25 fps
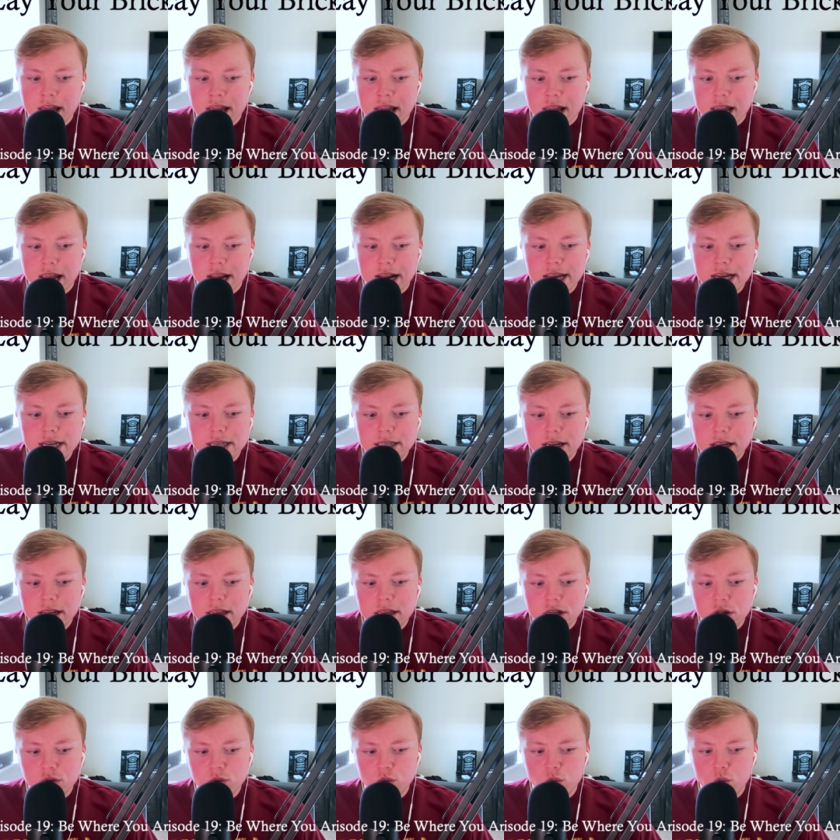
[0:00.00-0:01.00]
And he said
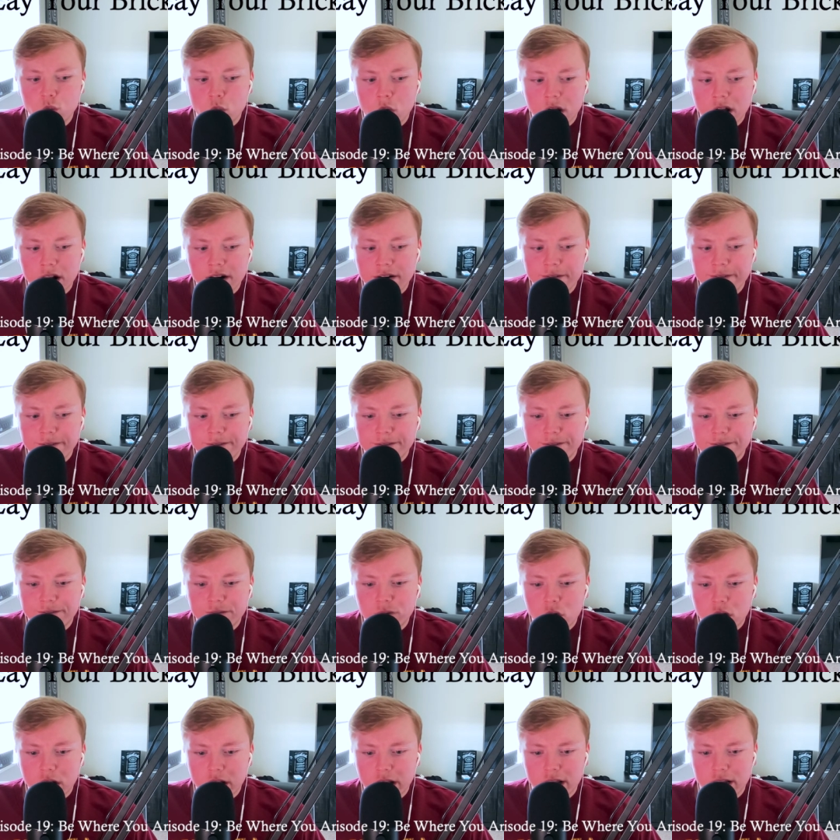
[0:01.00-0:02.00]
this one
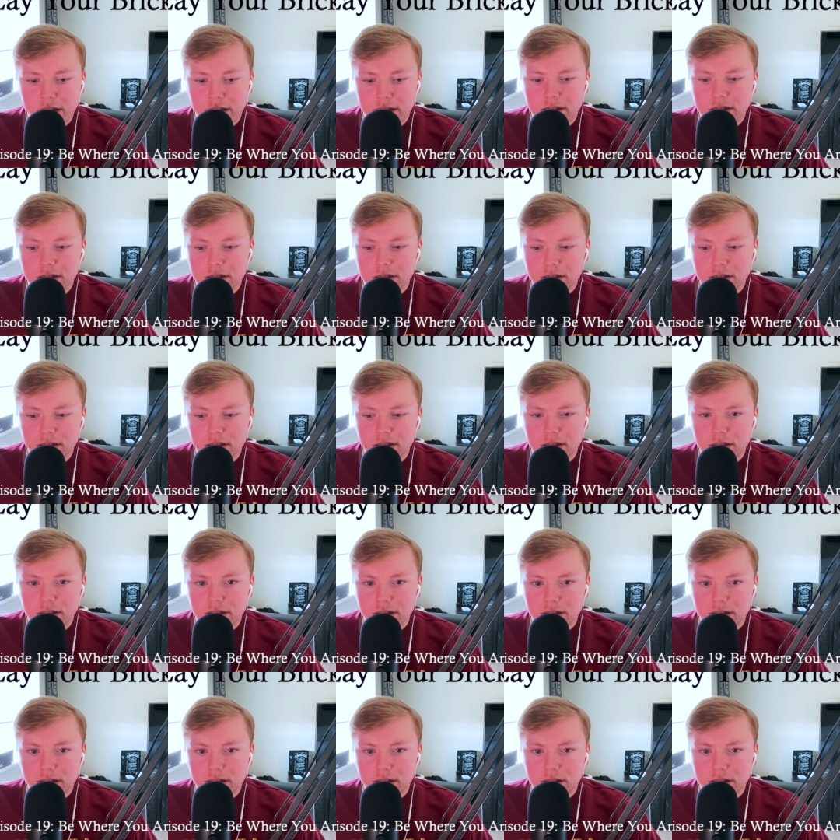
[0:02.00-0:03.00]
phrase.
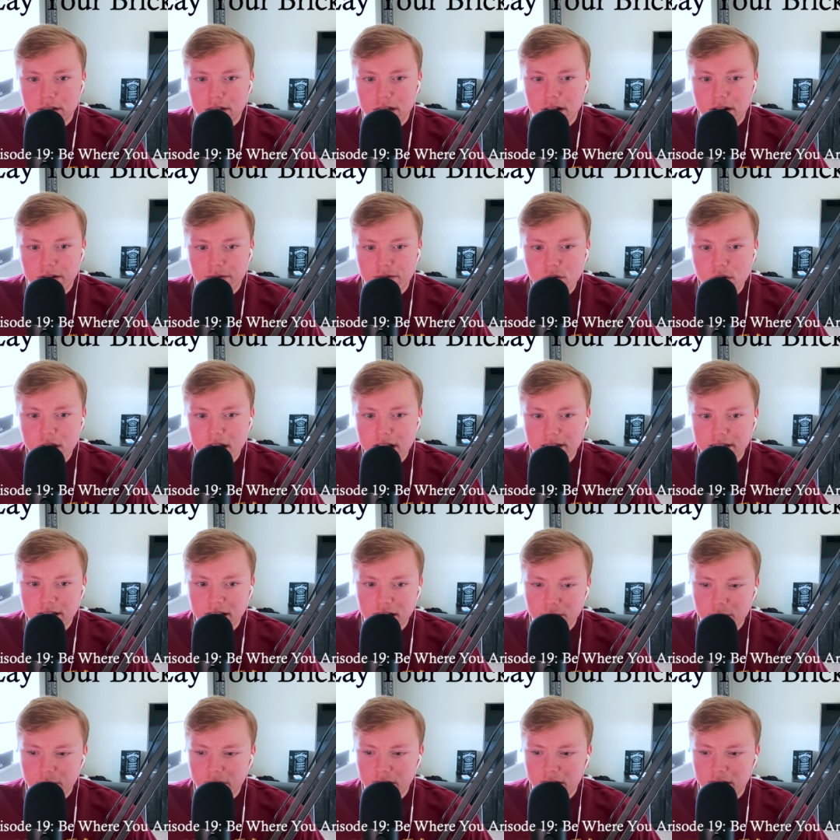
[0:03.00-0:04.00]
And if you ask
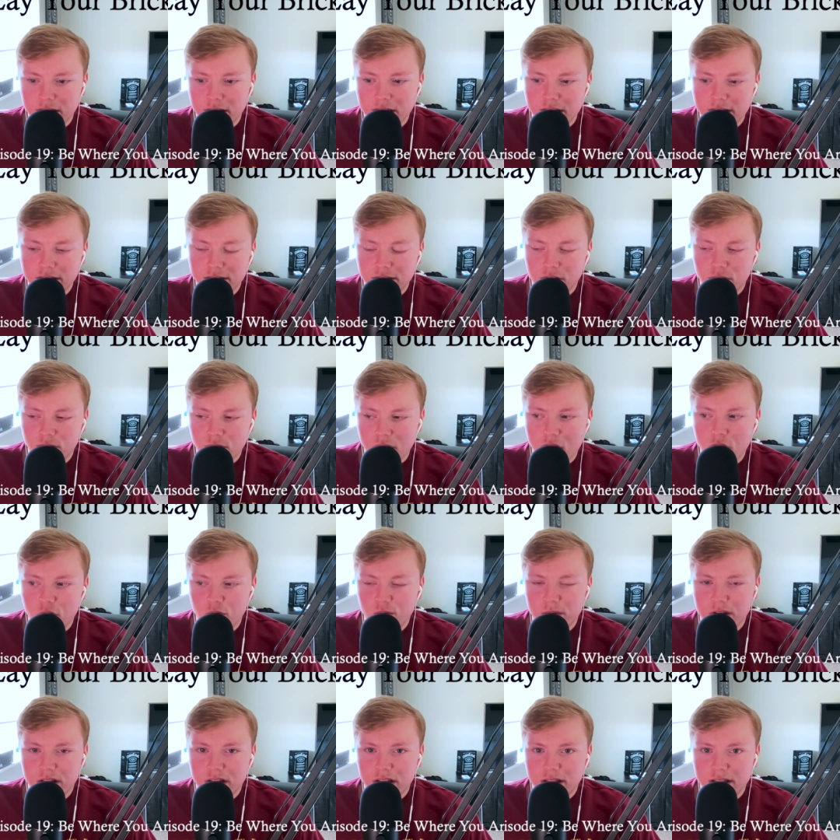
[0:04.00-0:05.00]
anybody that's around
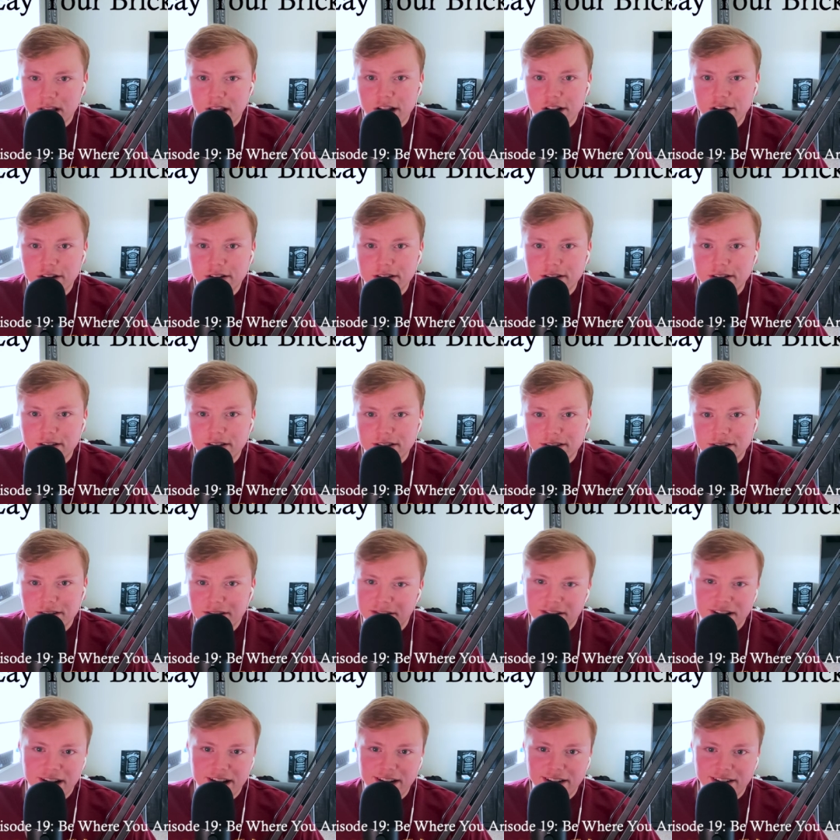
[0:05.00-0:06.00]
me, they
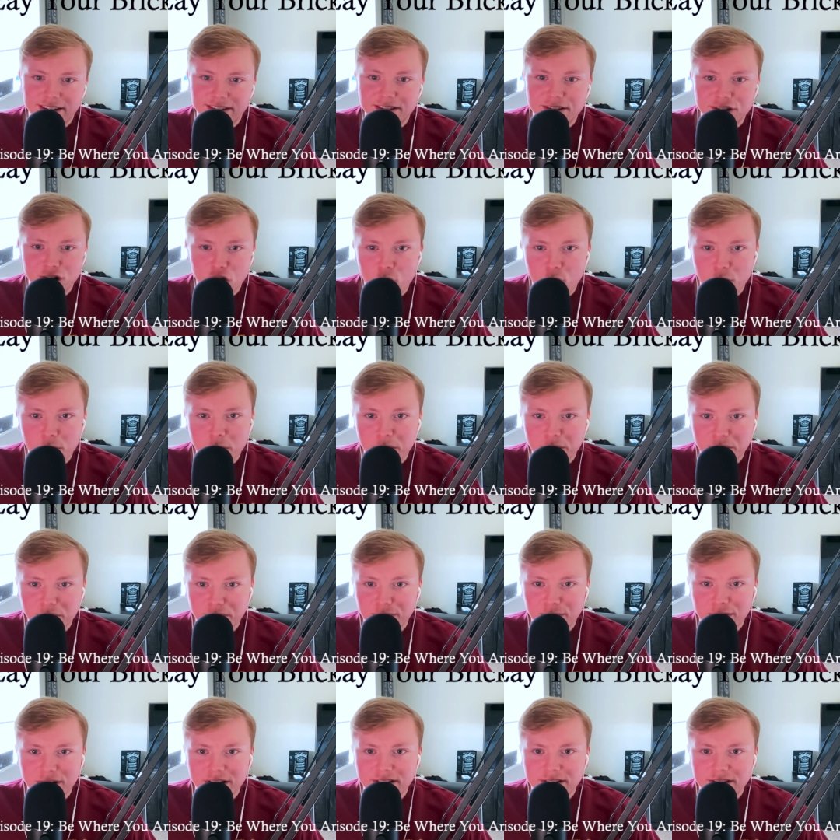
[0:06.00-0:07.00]
they know about the
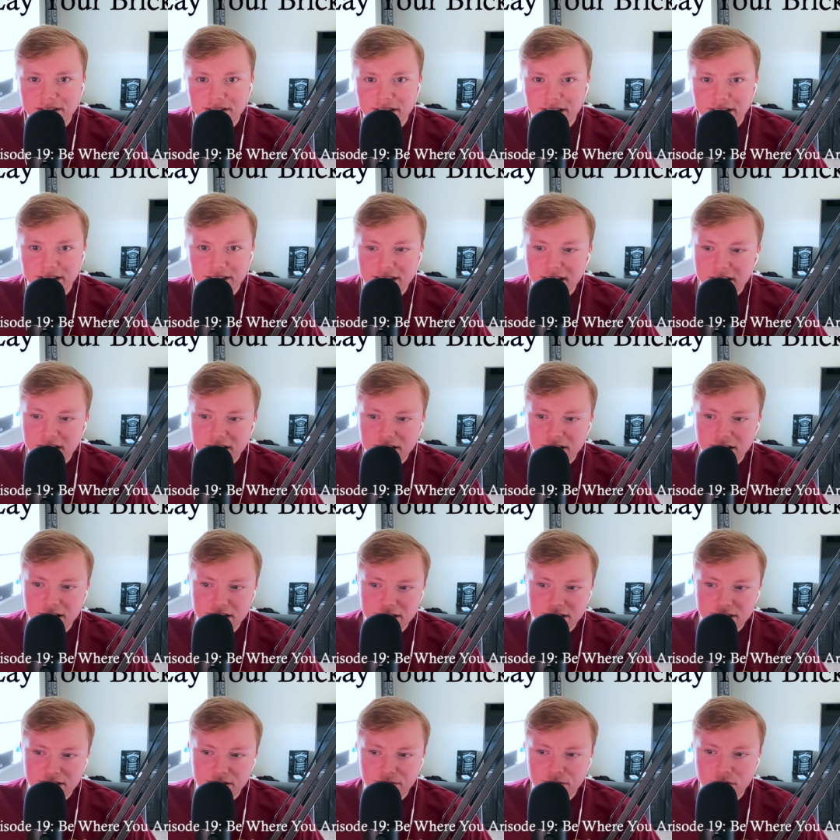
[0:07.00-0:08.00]
phrase. Like they, it,
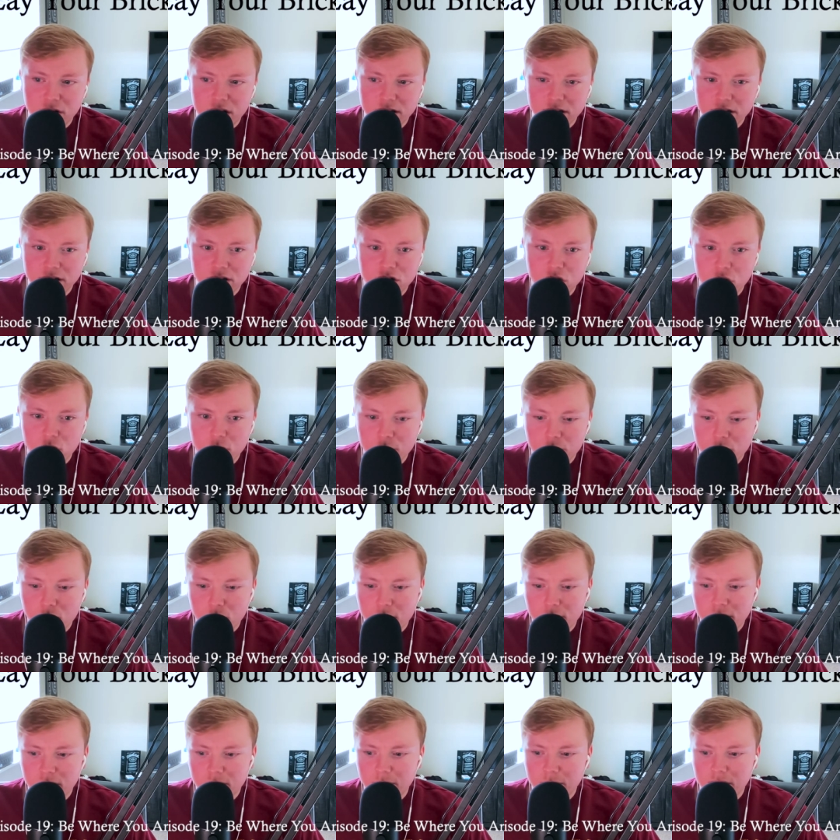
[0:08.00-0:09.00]
the phrase is so
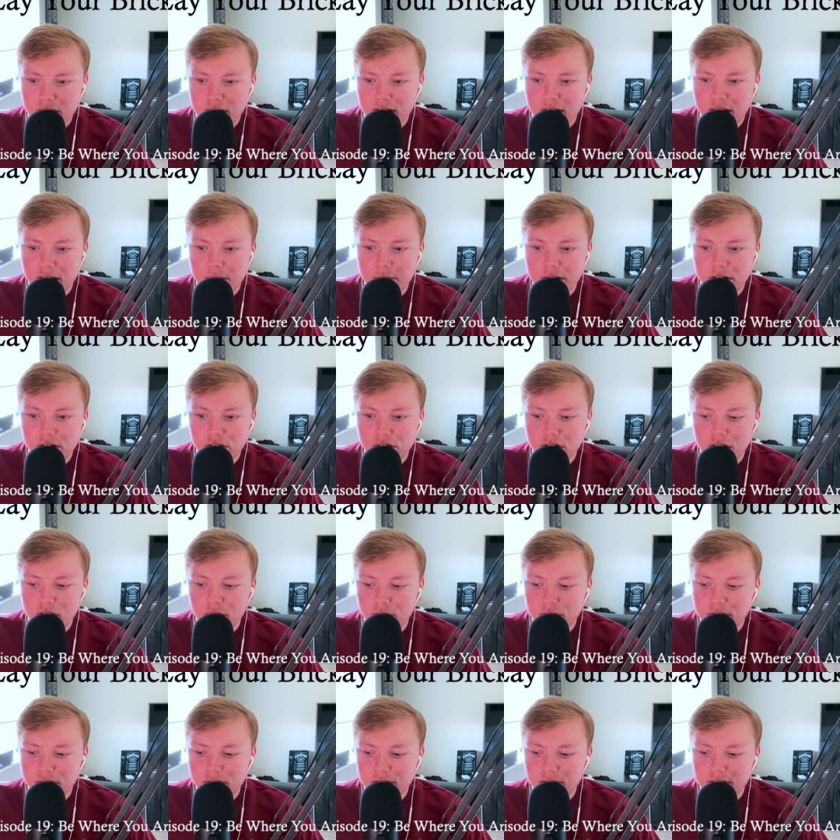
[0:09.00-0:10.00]
important to me, and I'm going to share it
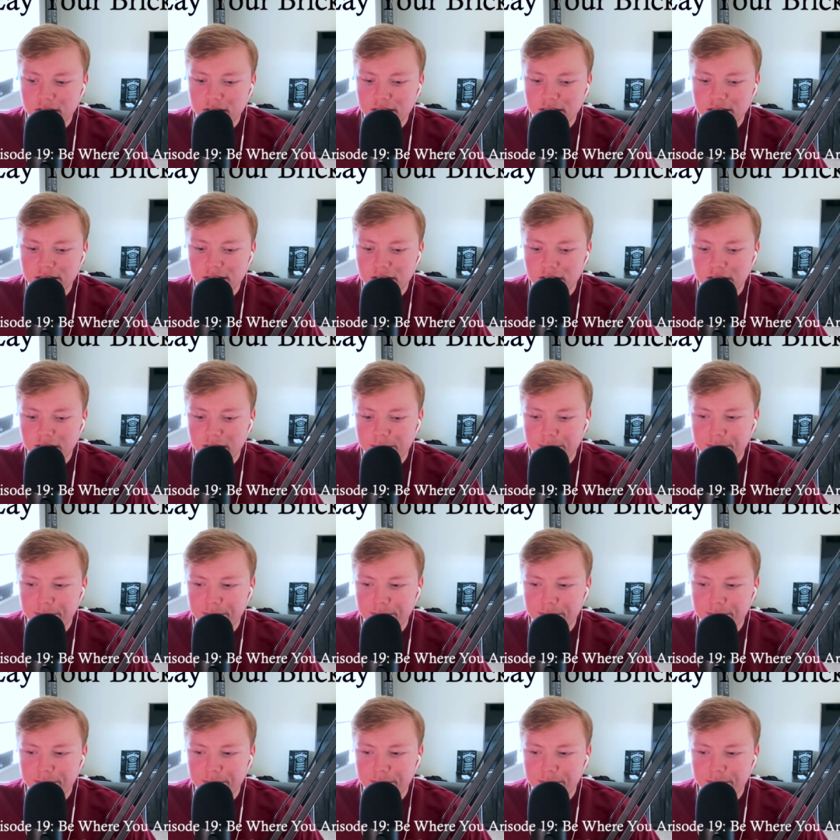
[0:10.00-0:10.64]
with you guys today.